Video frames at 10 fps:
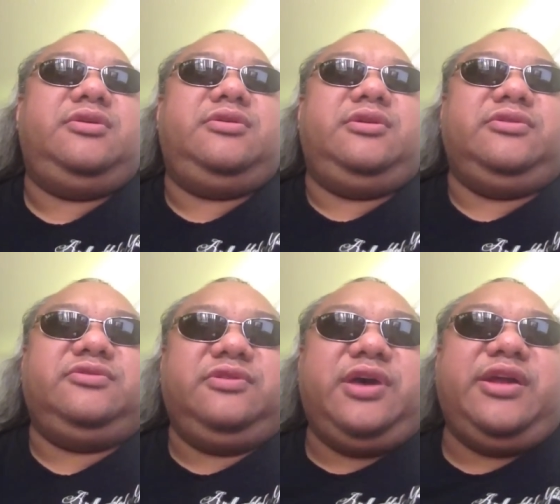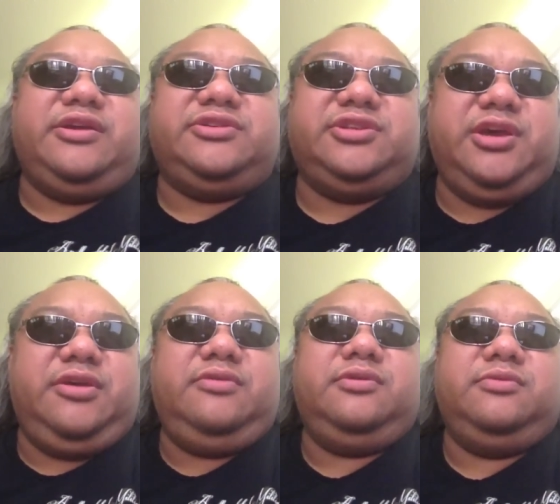And to that I
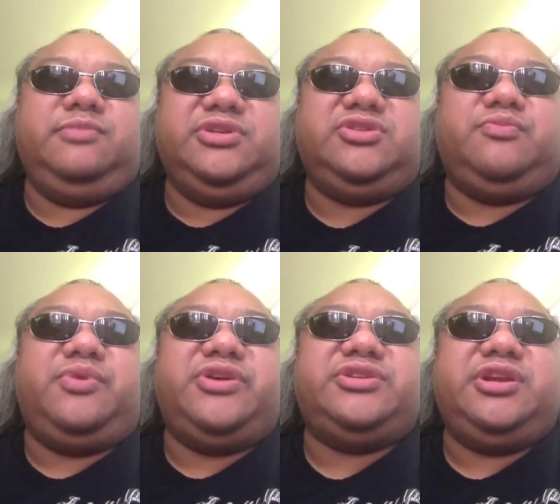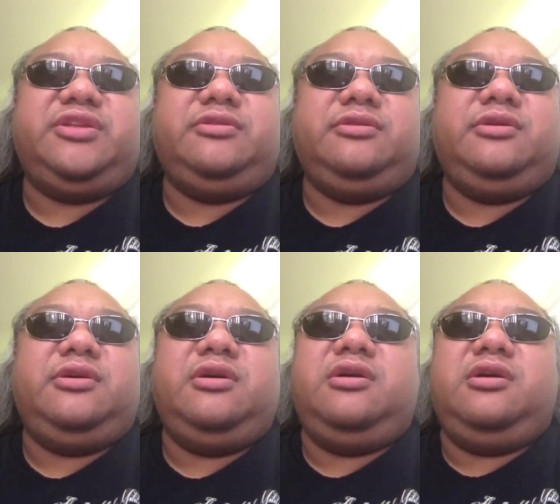say, Mr. President,
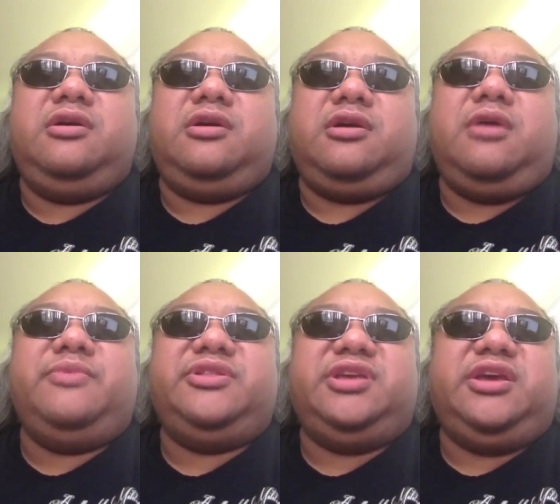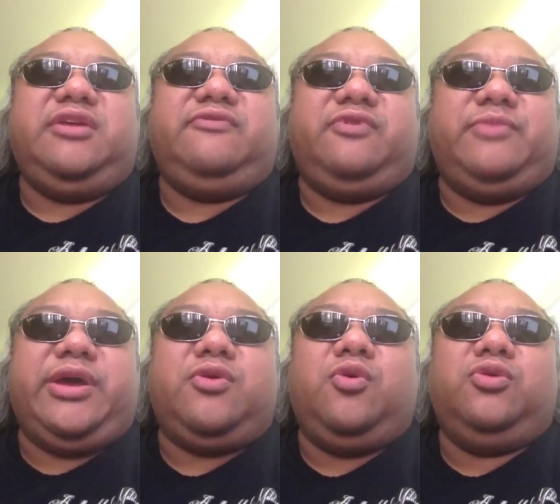come and take it from
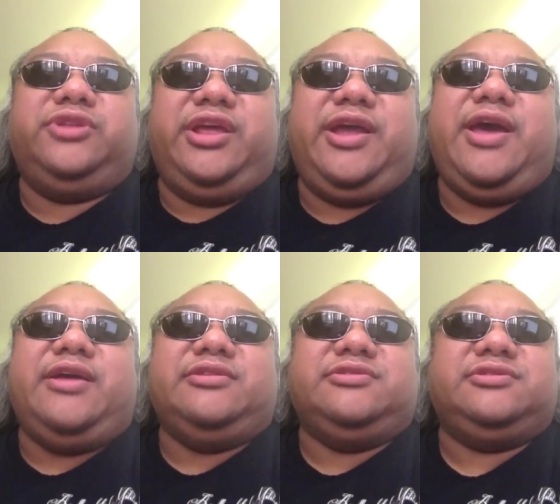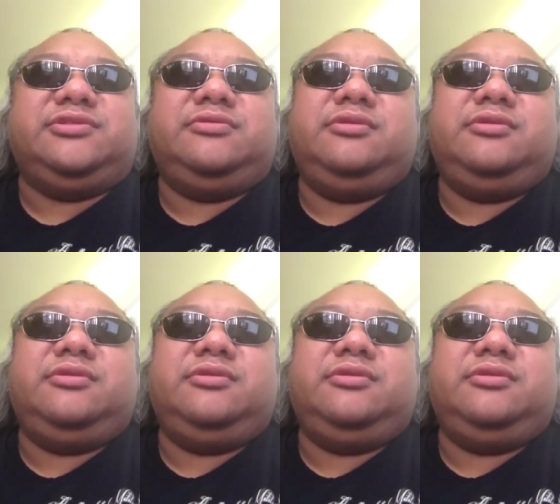my cold dead hands.